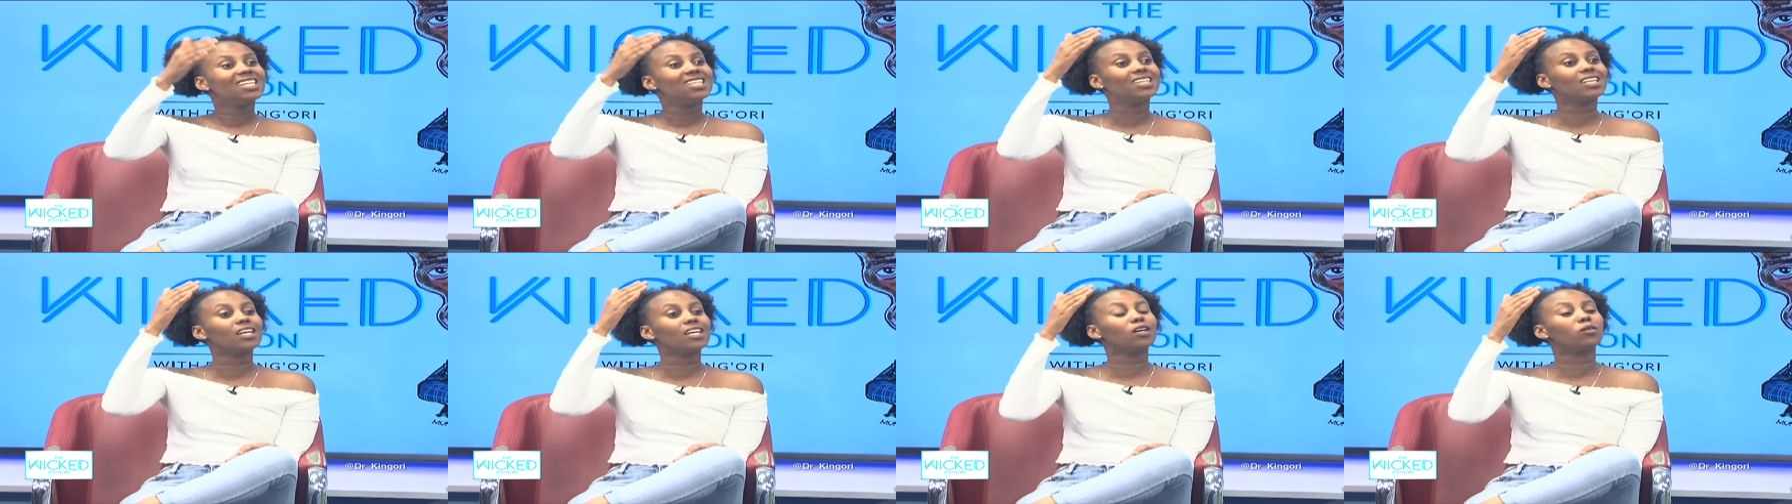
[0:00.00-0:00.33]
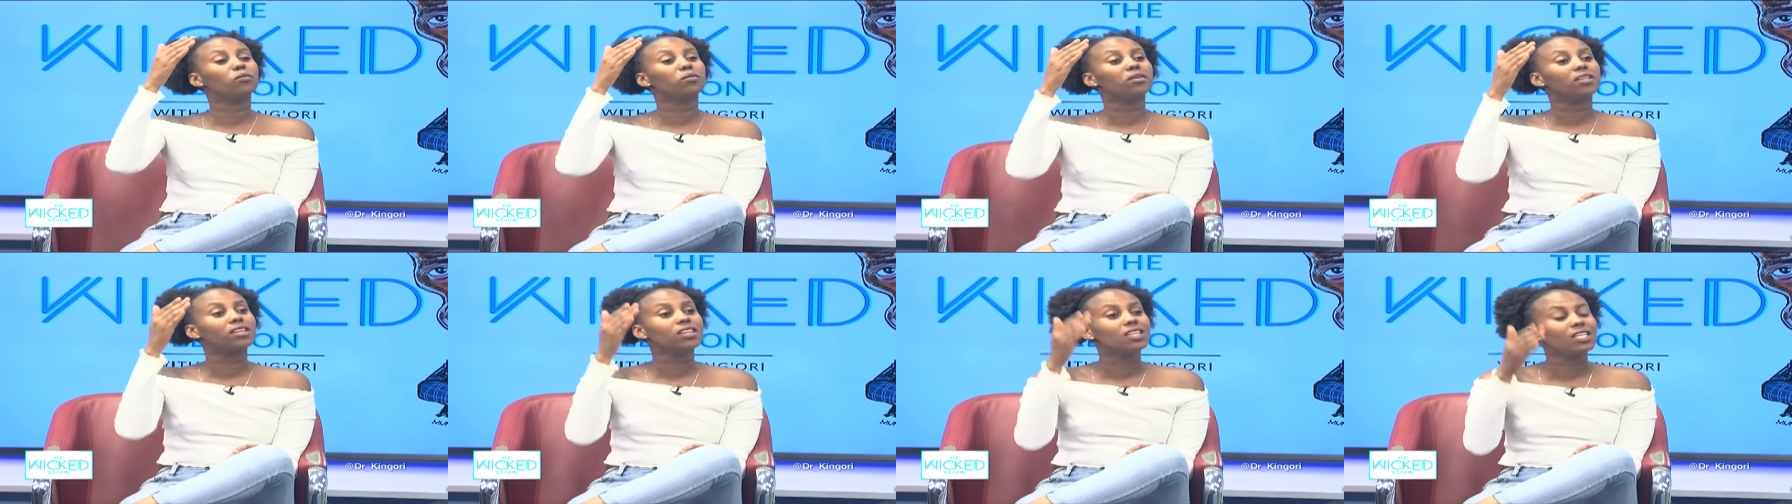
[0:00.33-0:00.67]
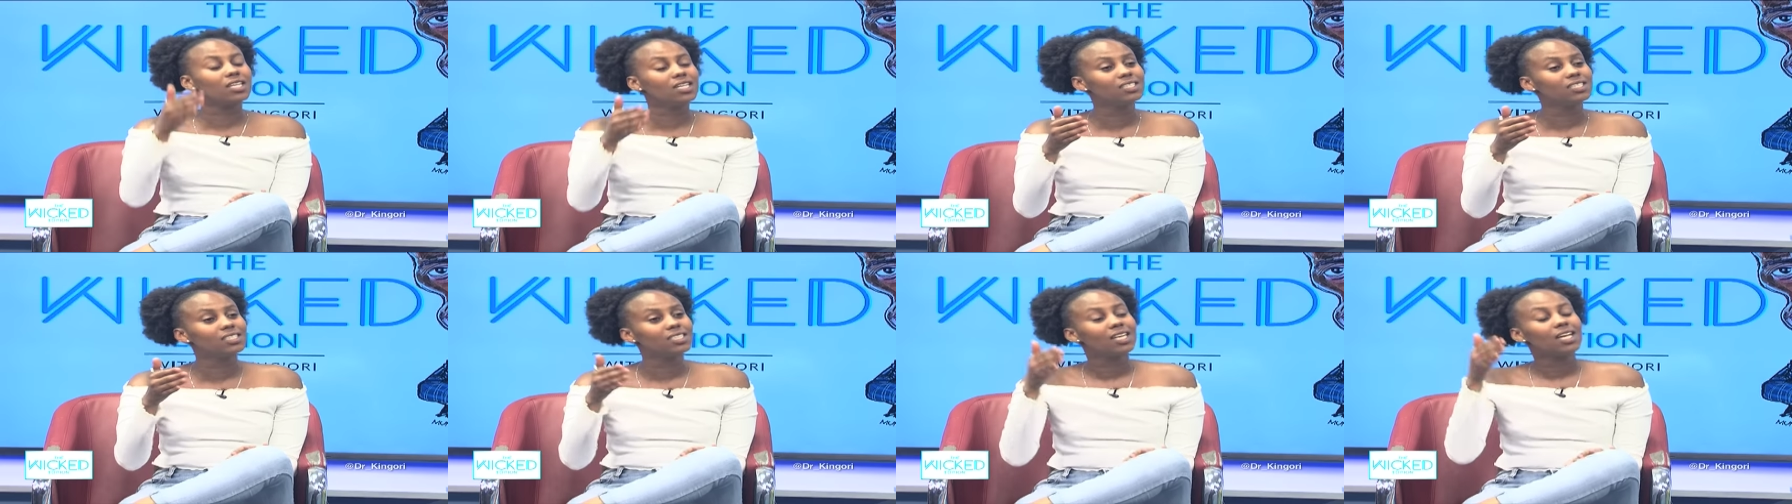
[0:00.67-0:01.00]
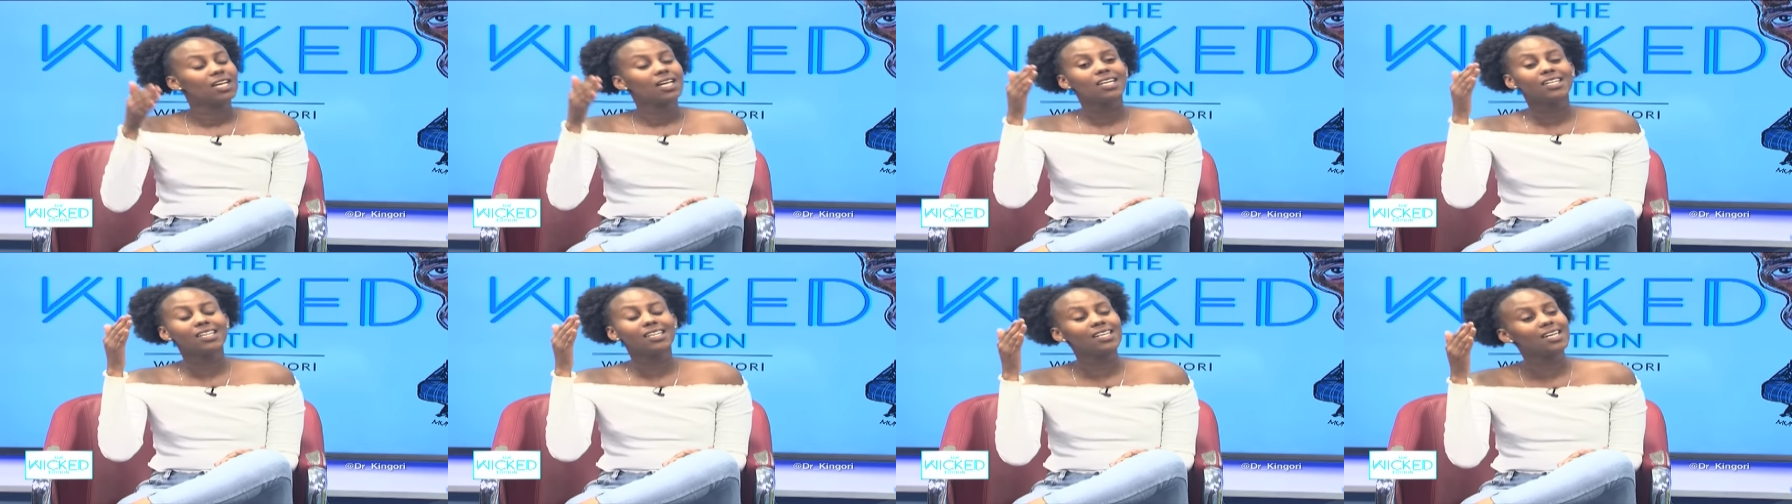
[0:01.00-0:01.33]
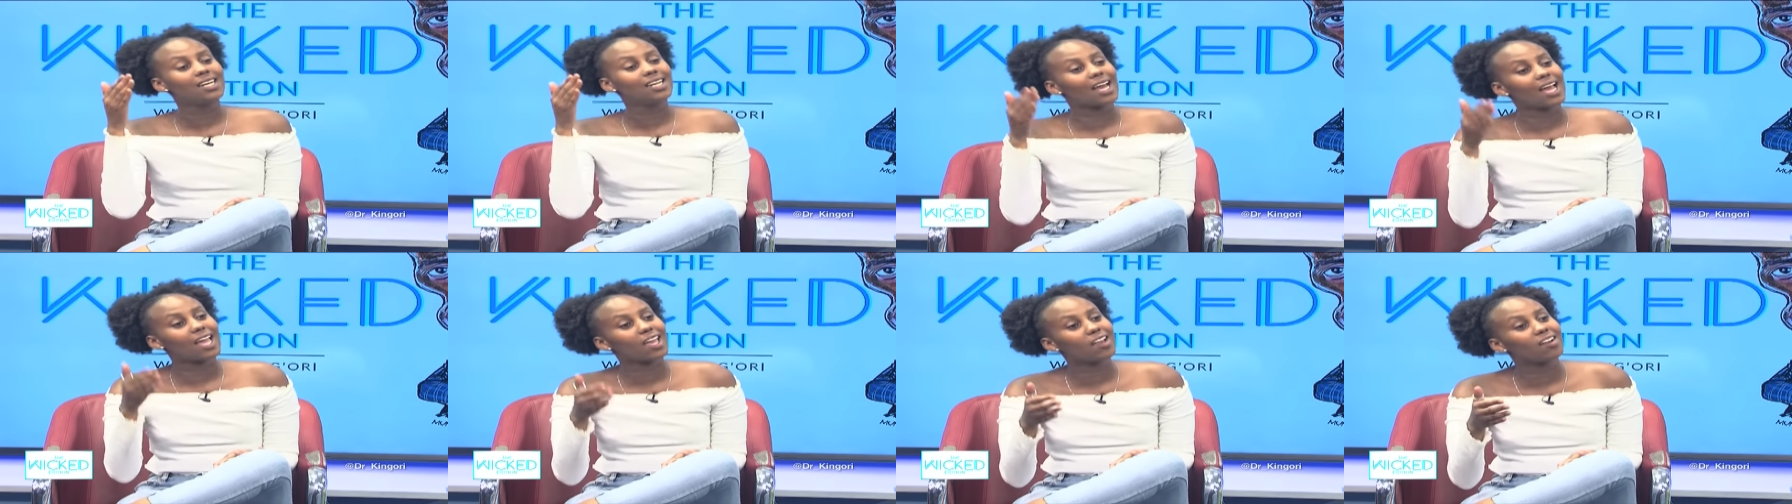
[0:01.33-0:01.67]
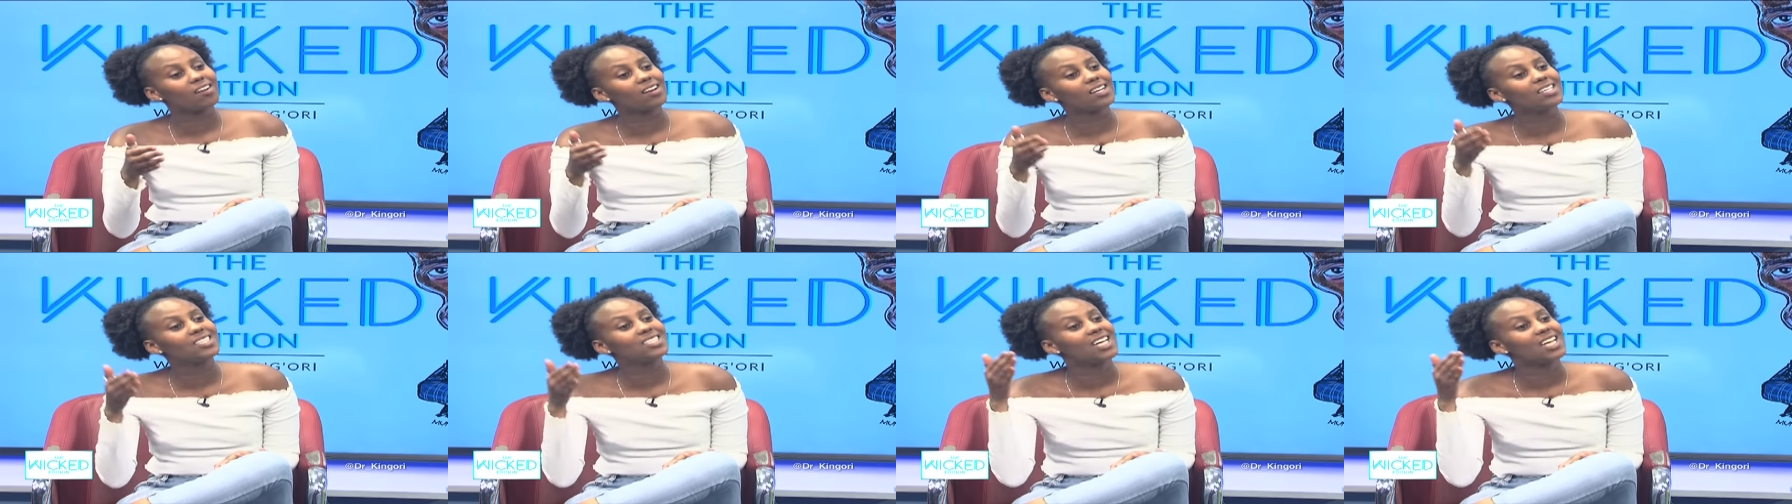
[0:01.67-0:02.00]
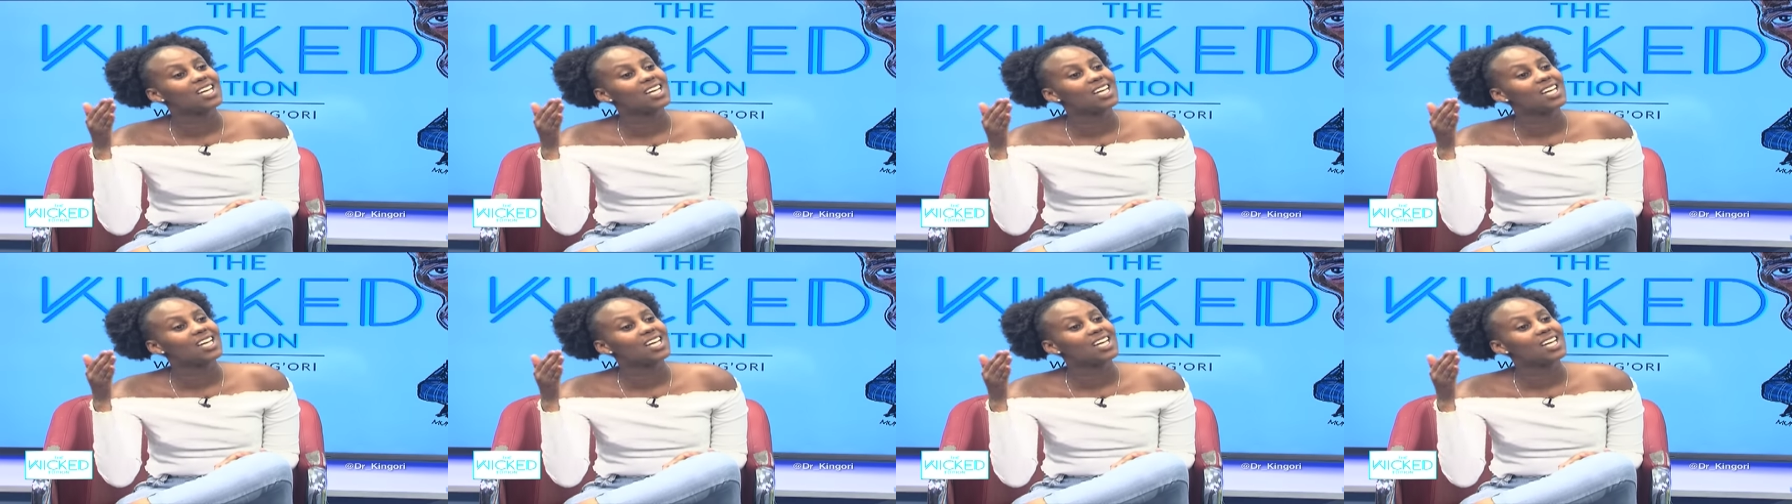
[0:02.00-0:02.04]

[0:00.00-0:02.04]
Deal with it. Denial is